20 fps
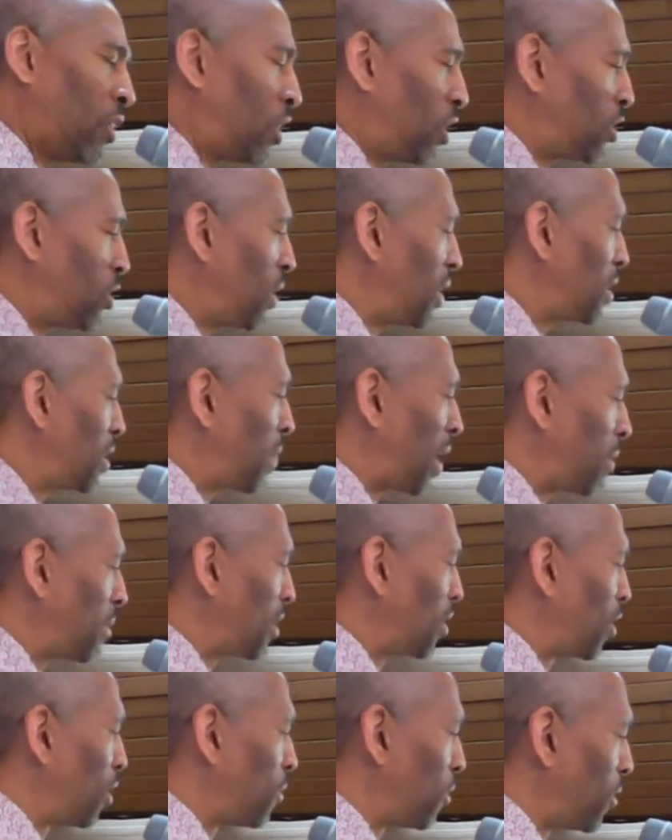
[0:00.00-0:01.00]
oh, you ain't a
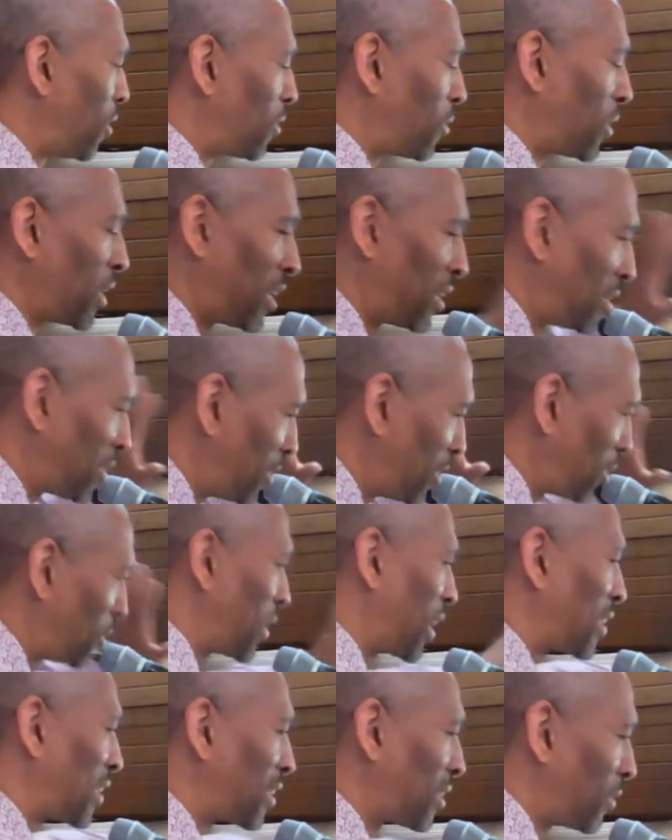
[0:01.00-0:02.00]
baby no more. We, you know,
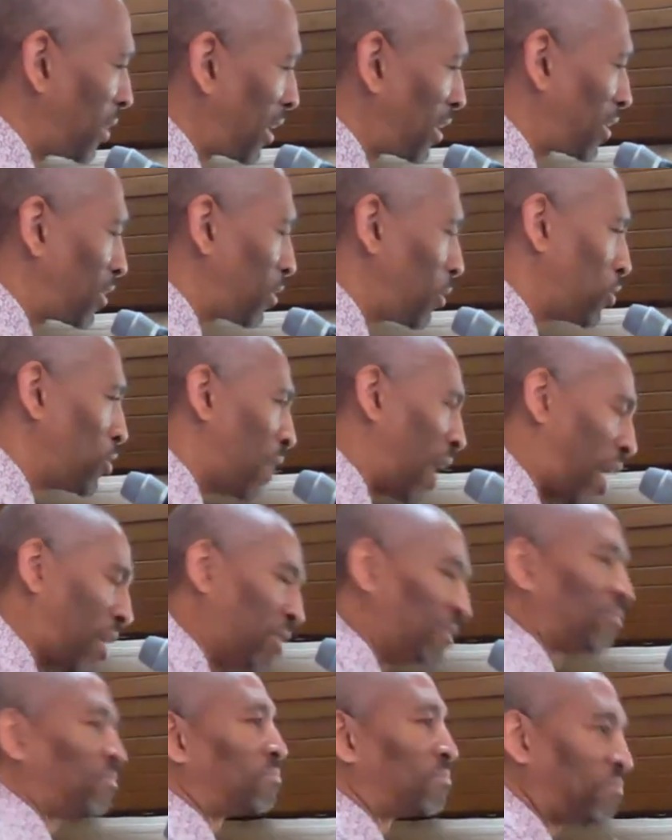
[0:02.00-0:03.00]
we got, we got to throw you
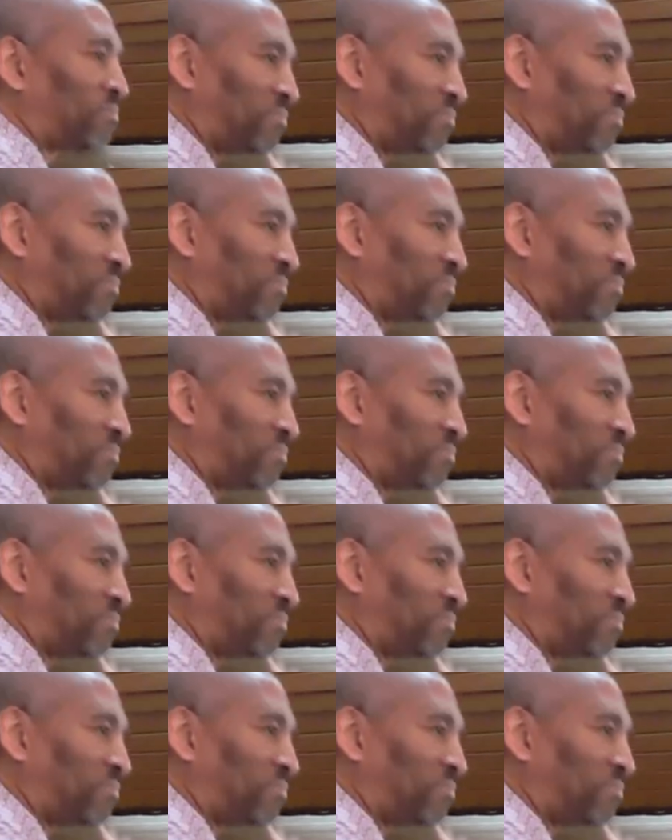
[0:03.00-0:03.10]
out.